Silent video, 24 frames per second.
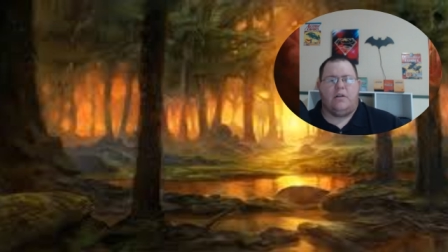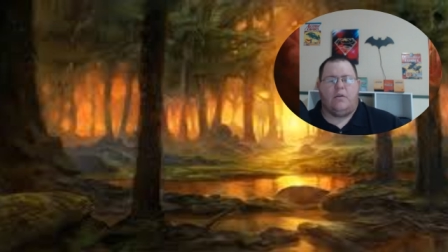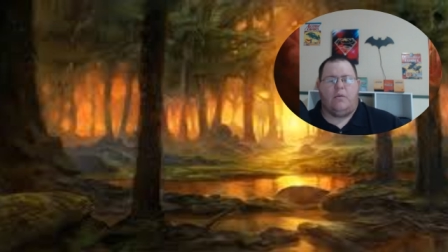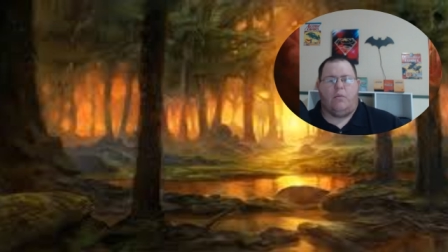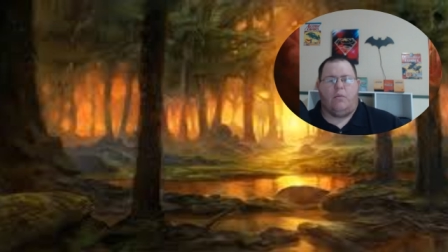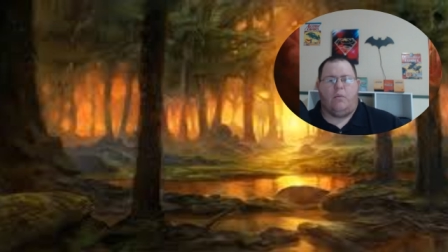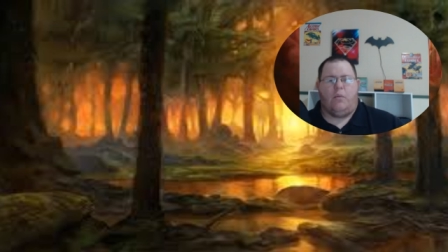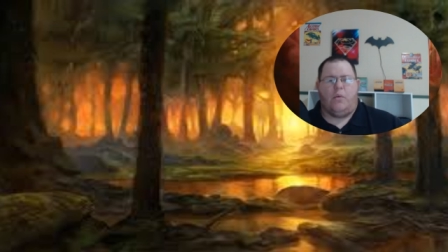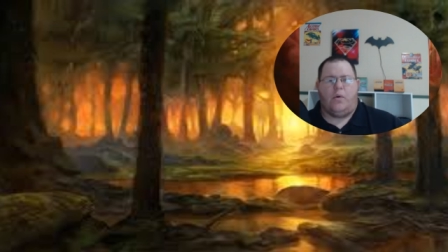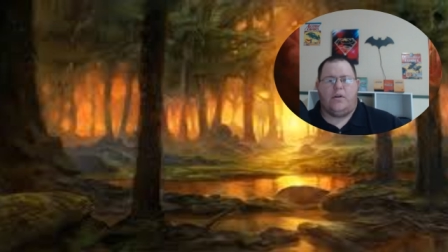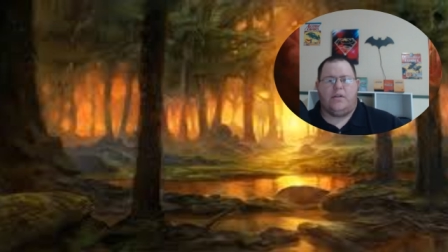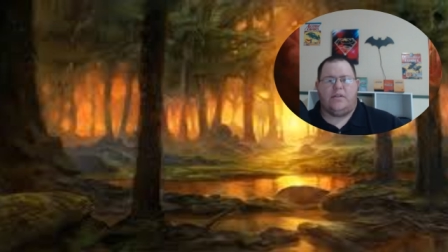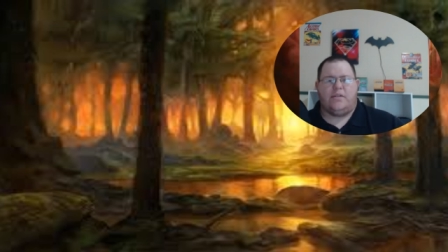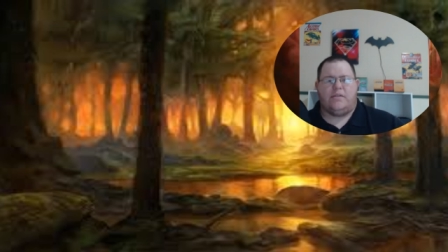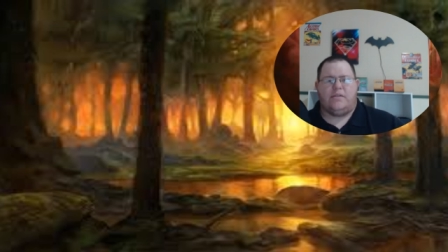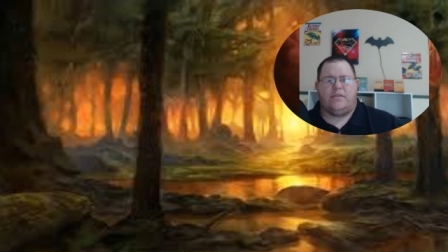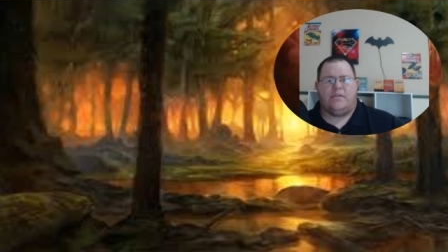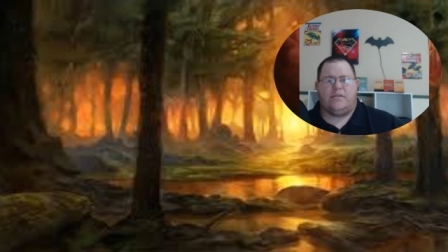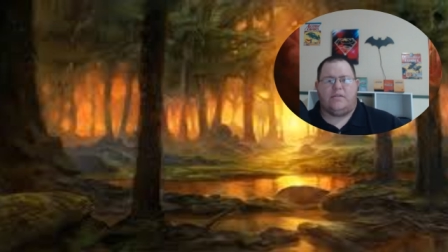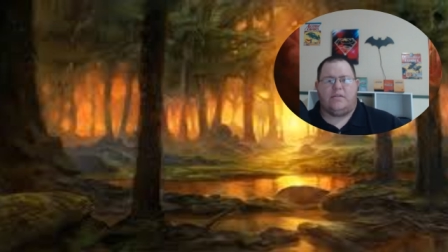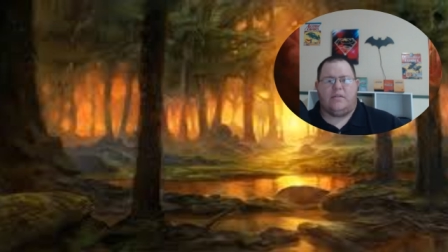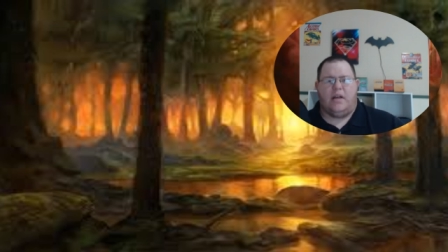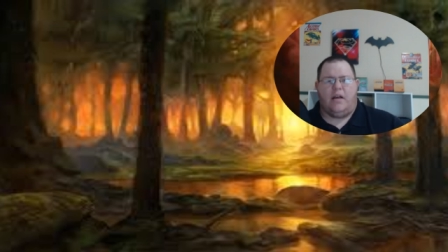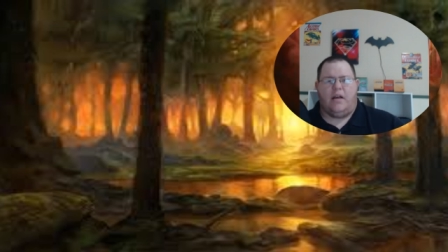
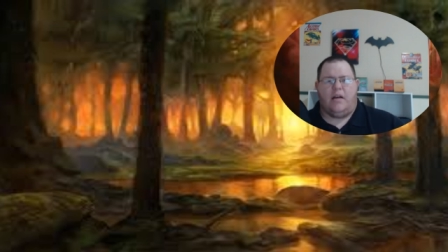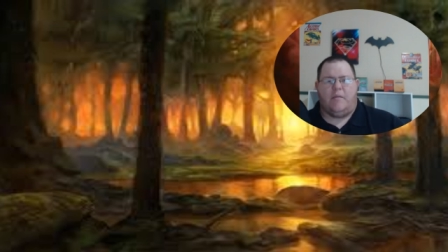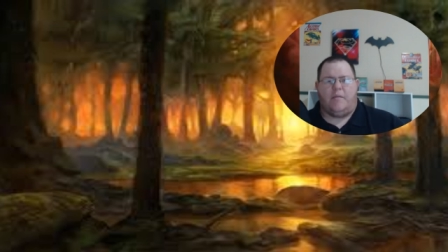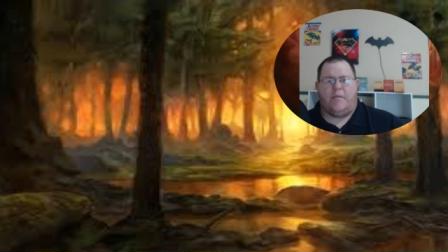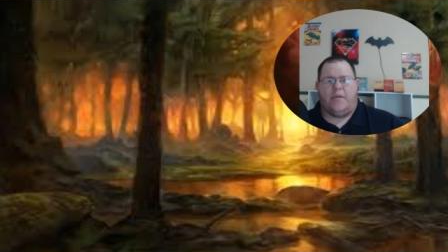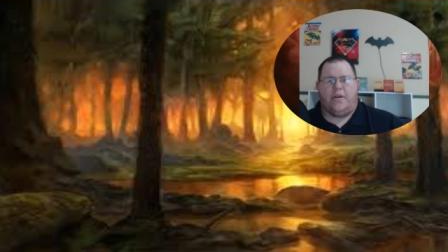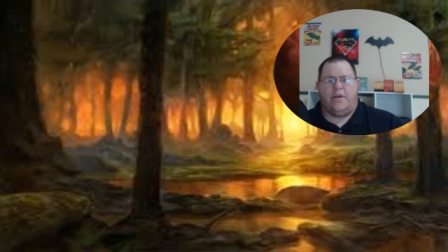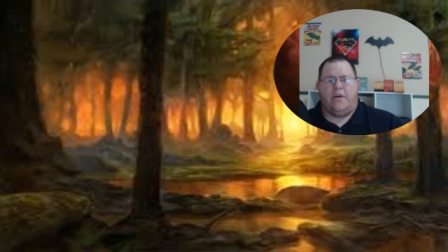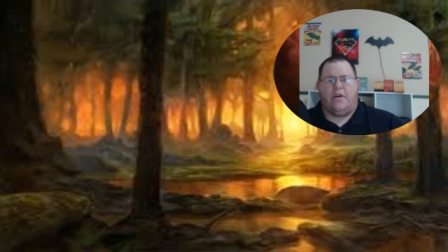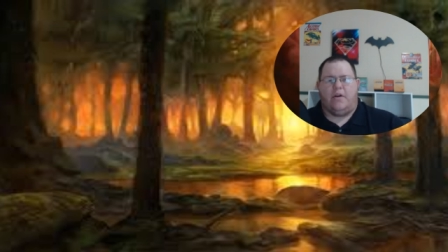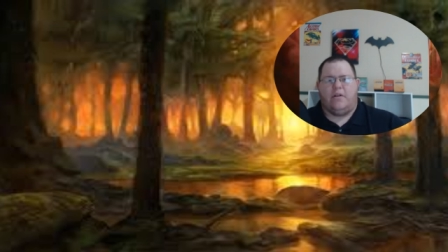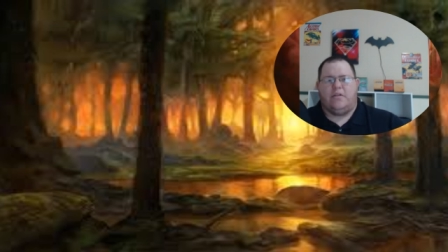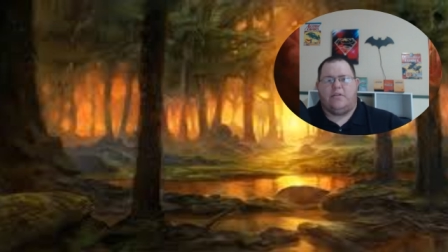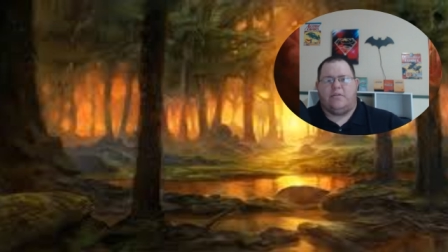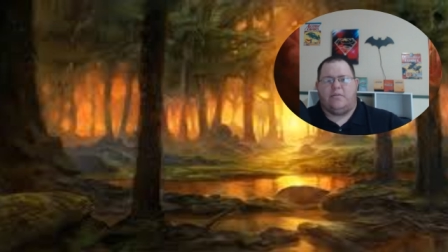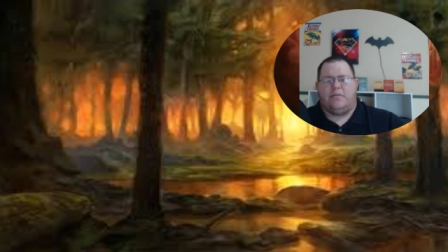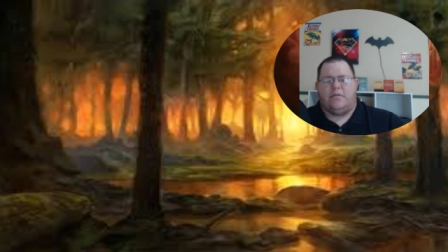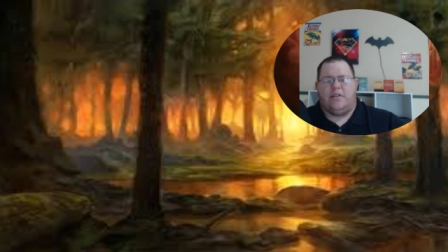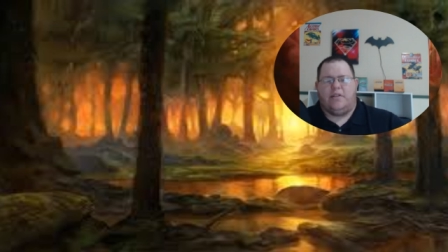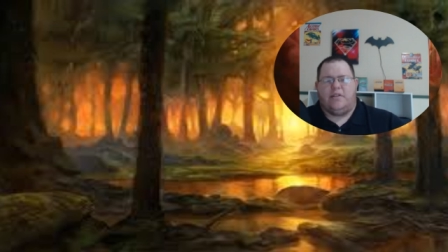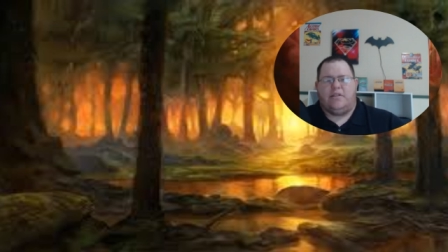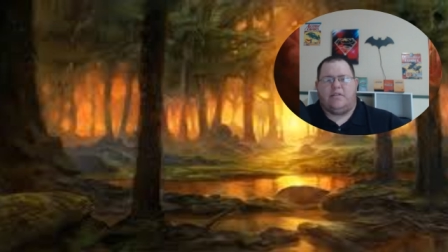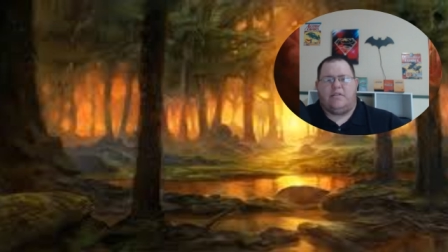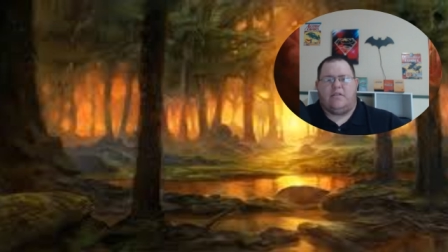once the cards are
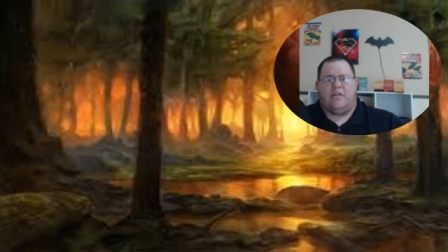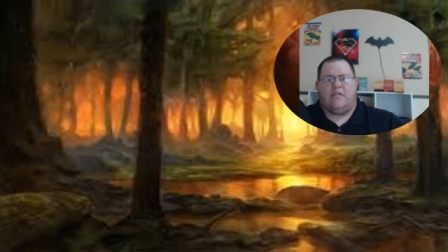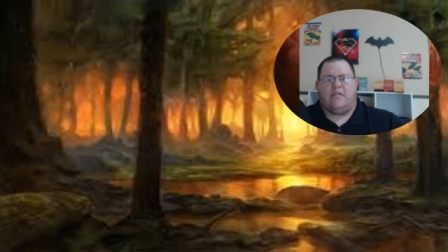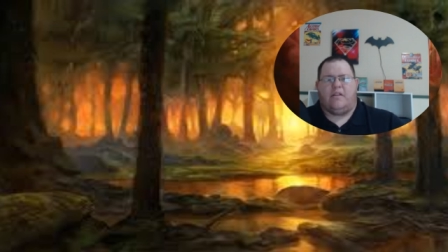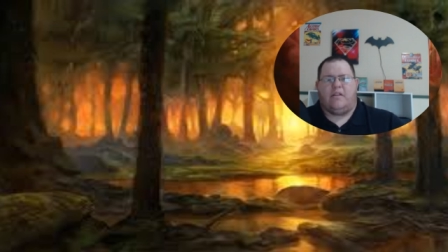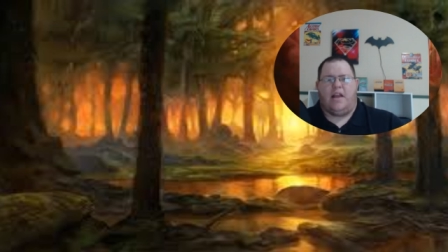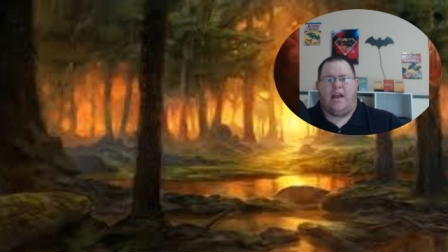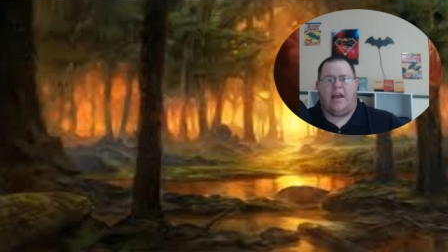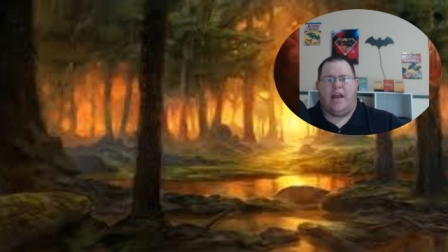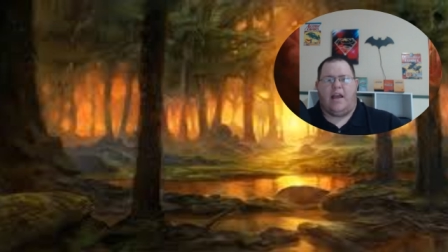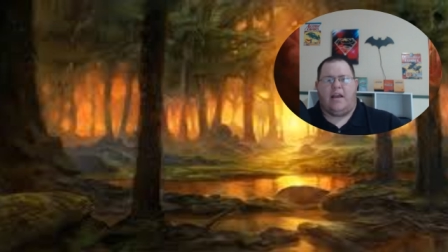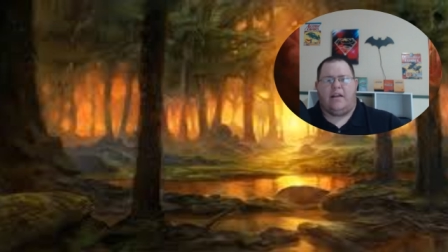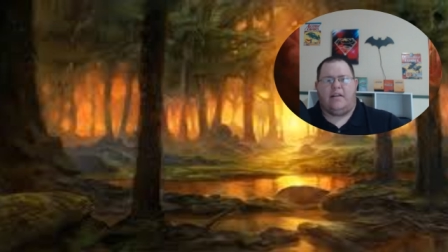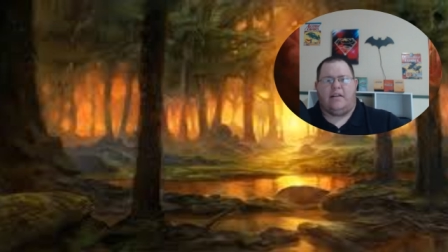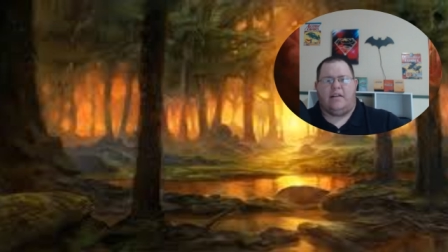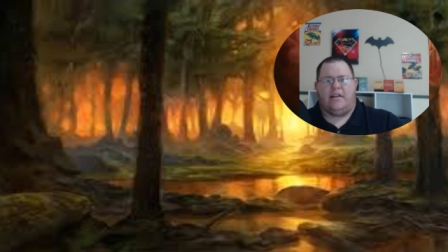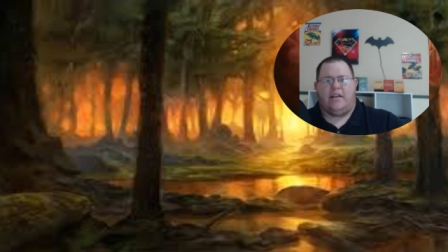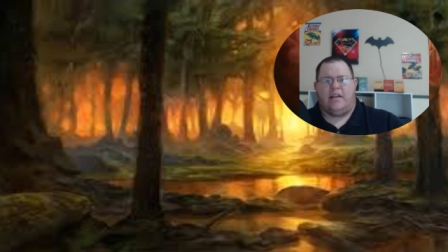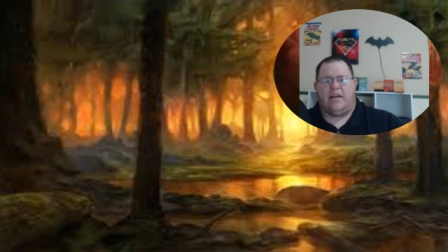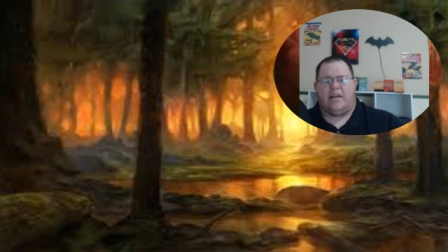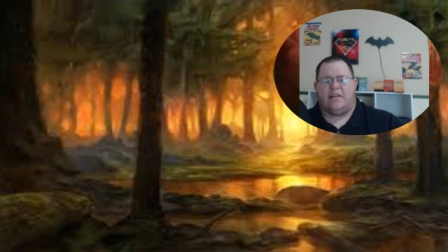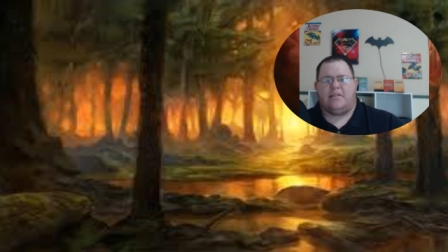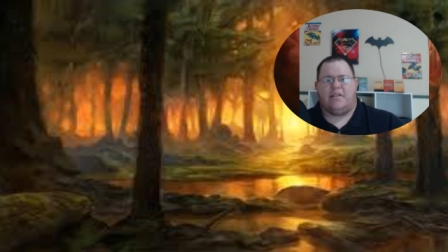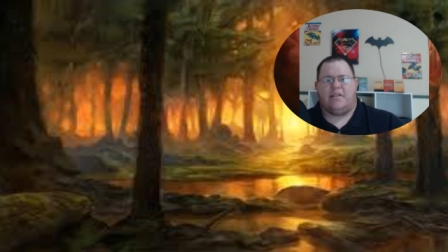released online in the
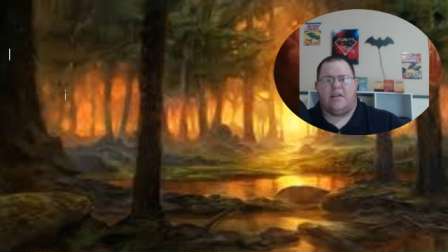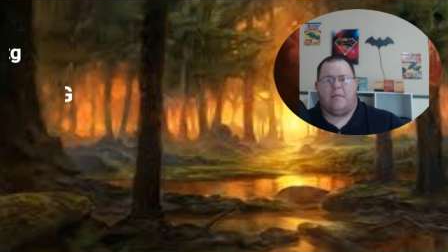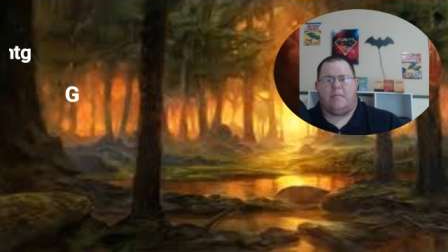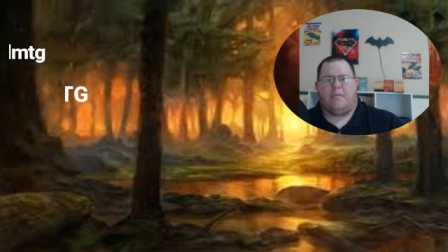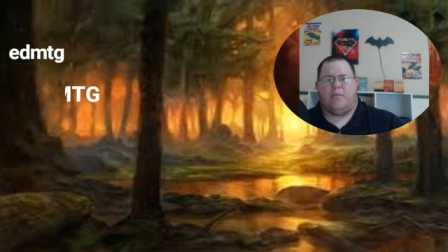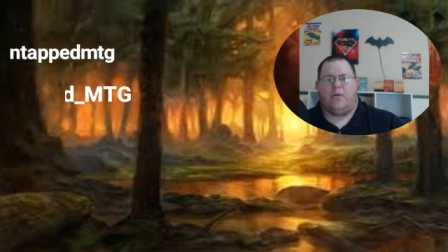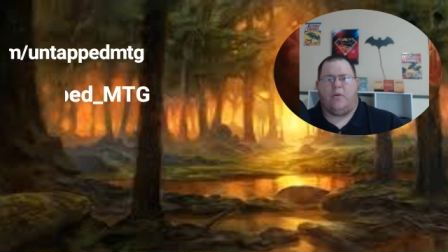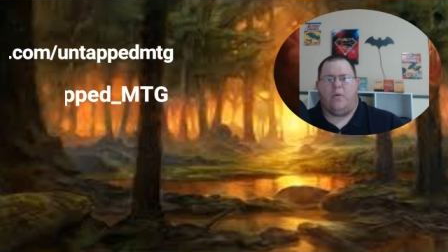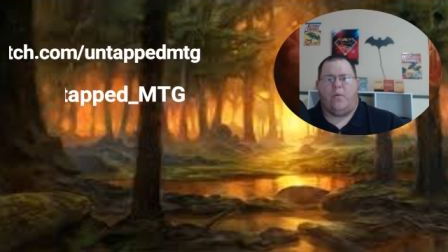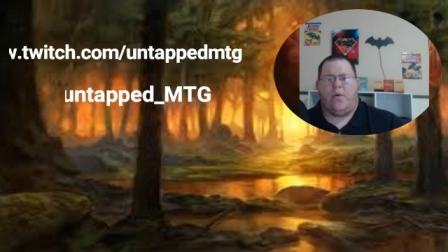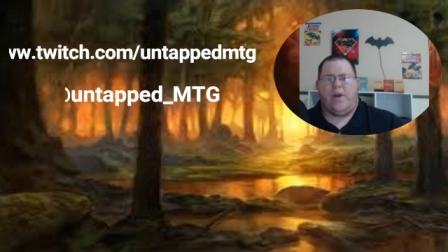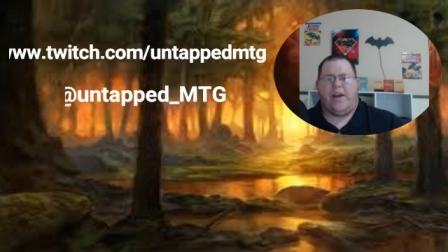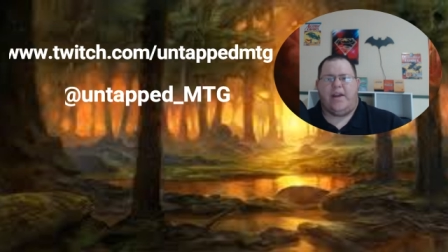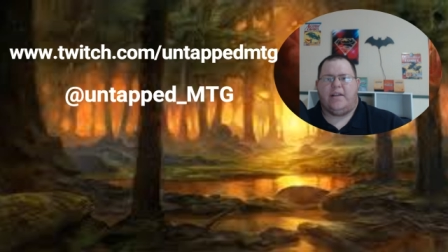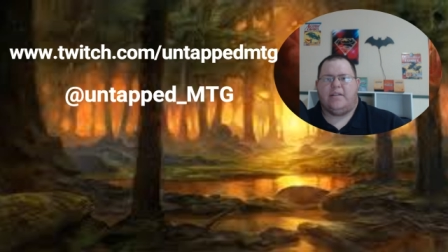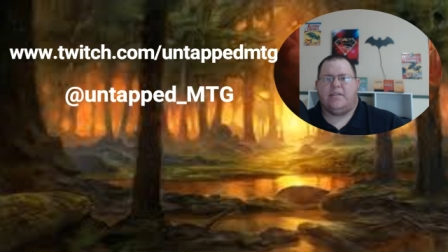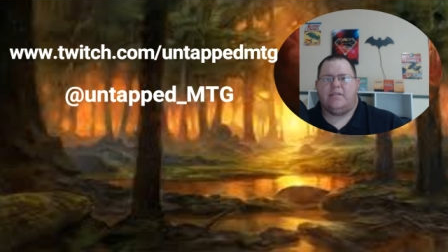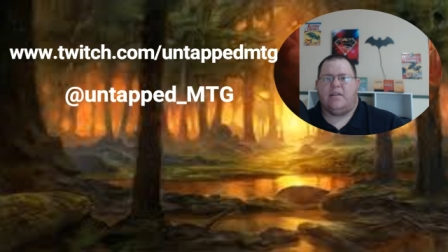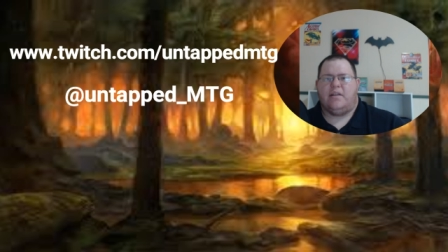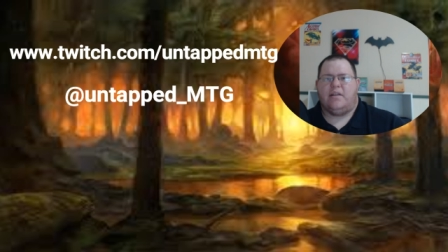next couple of weeks.